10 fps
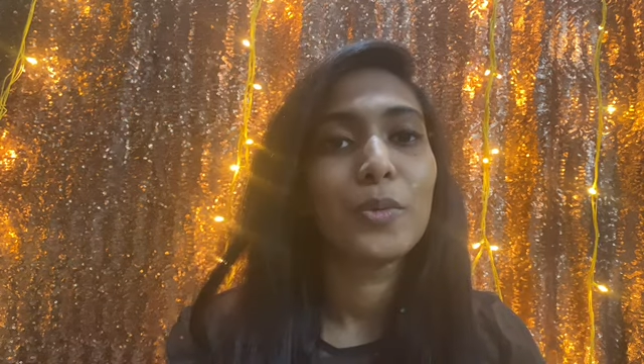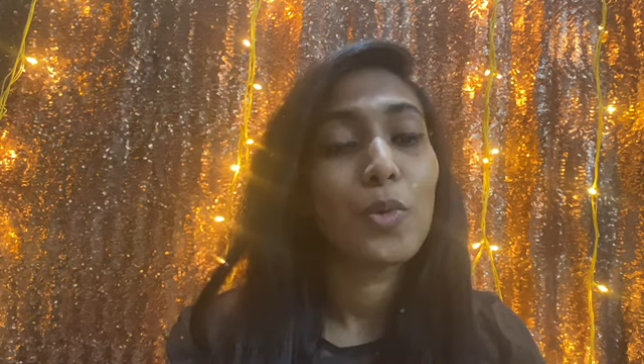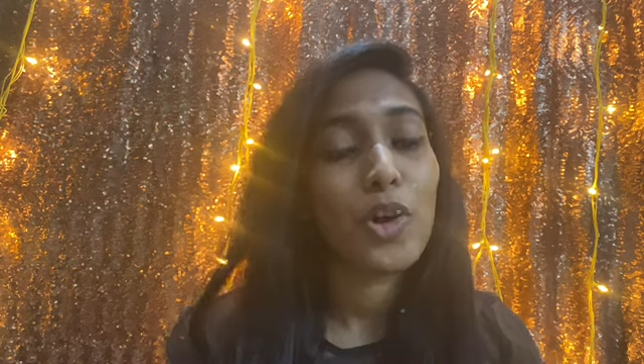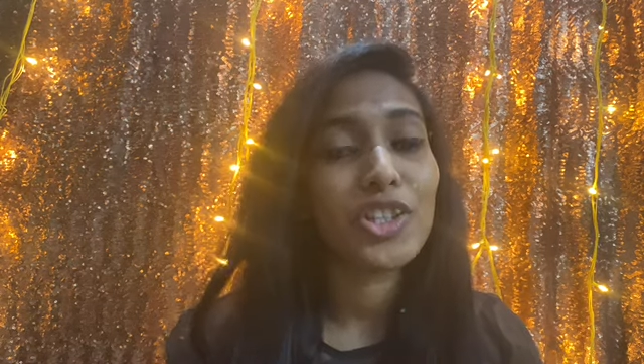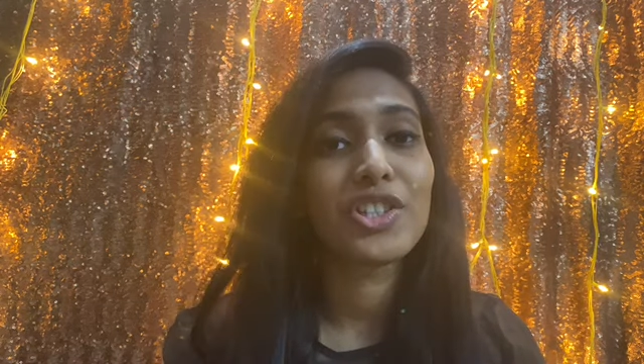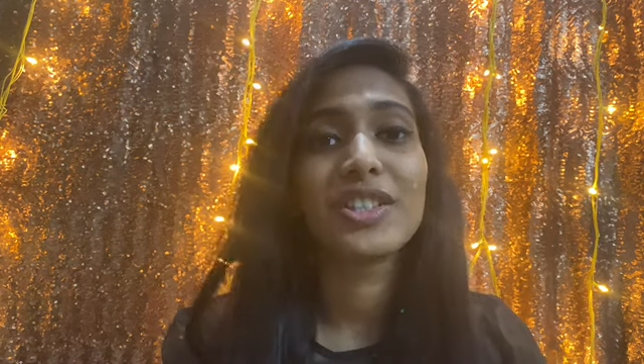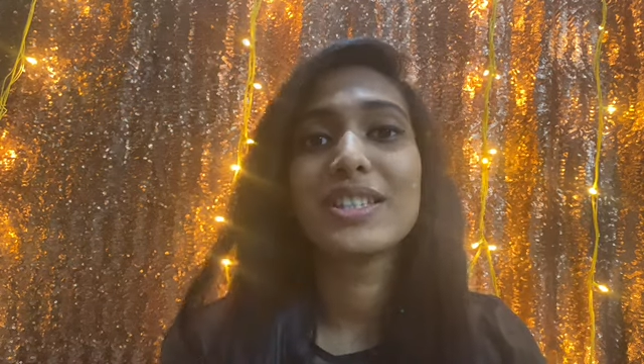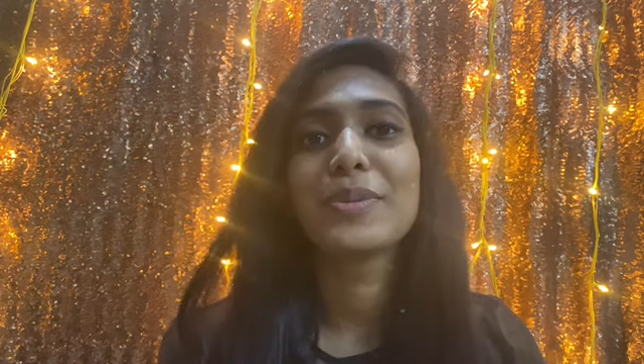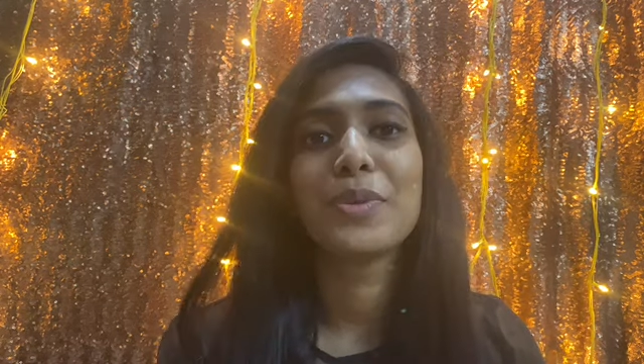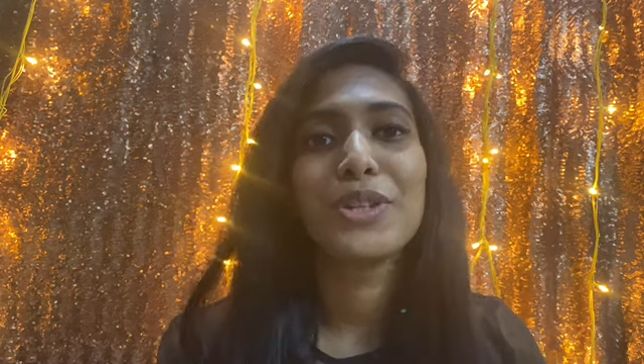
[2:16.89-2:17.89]
watch
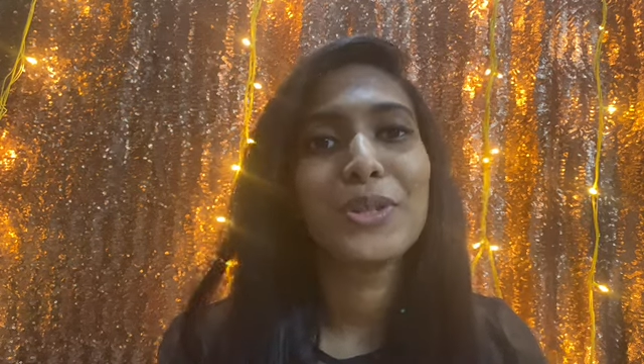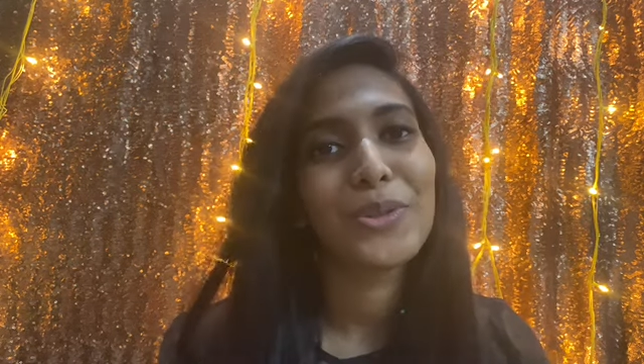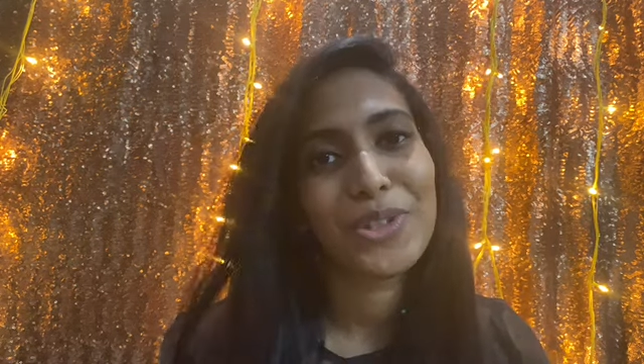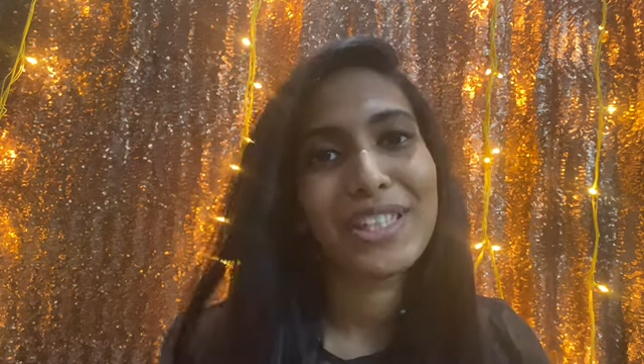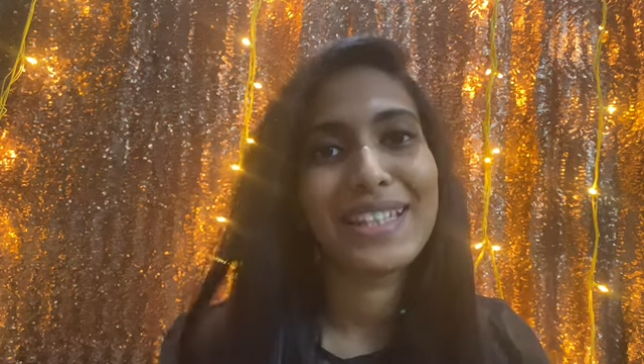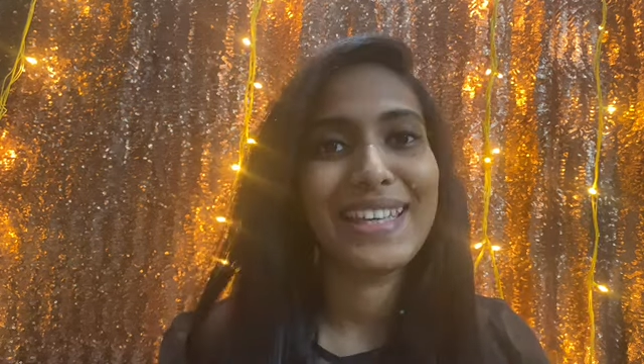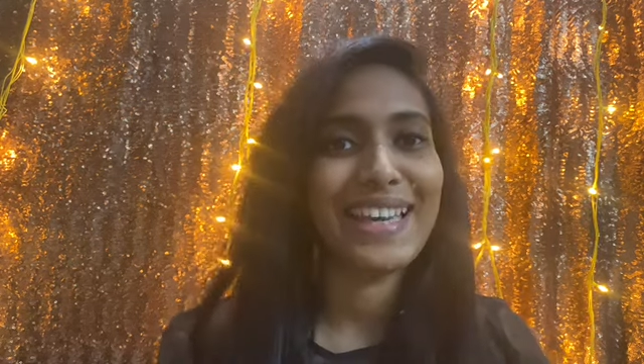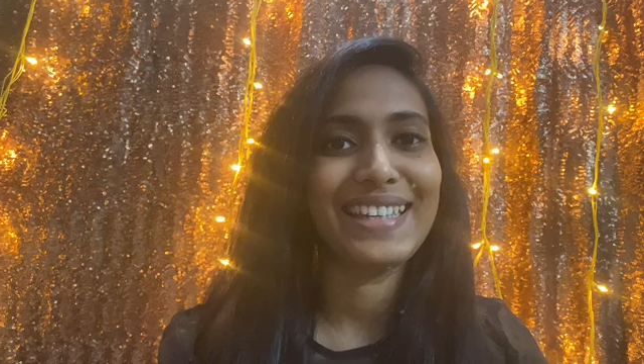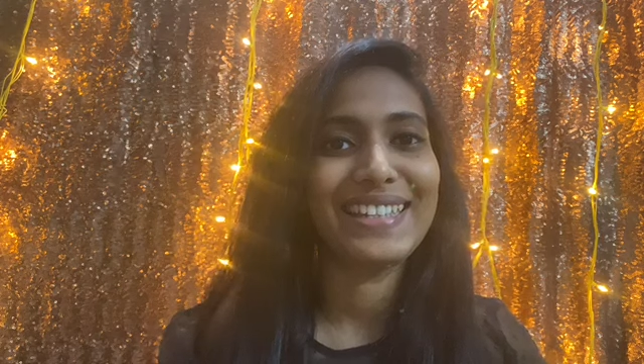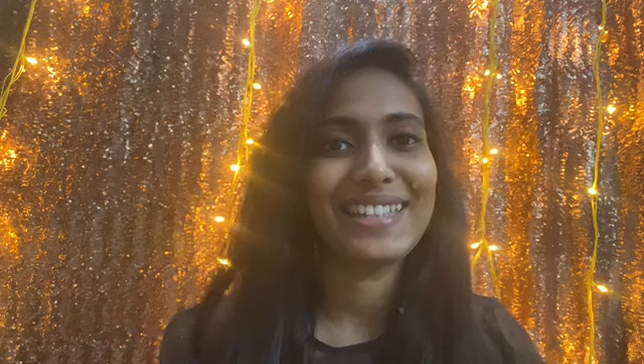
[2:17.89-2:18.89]
this video till the
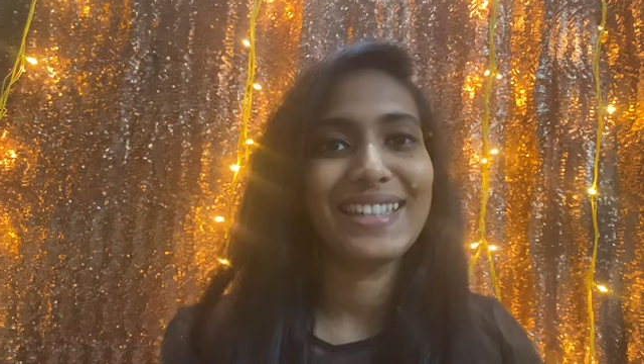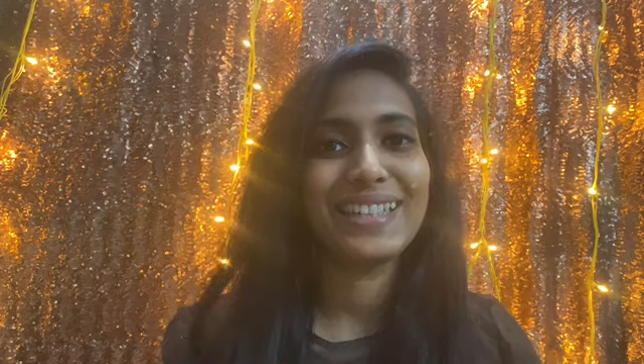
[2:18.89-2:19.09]
end.